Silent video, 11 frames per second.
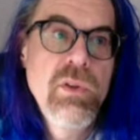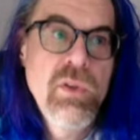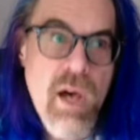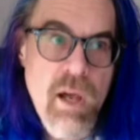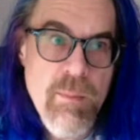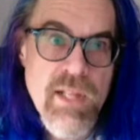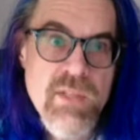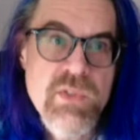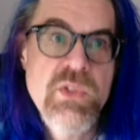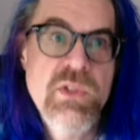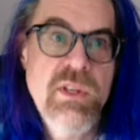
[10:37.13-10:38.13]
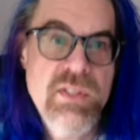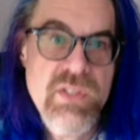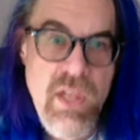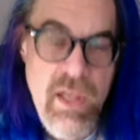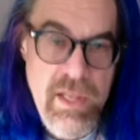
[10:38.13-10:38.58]
comments,
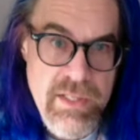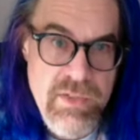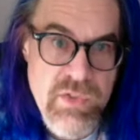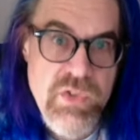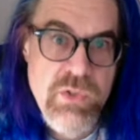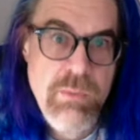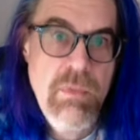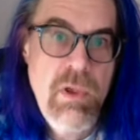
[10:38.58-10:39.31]
asides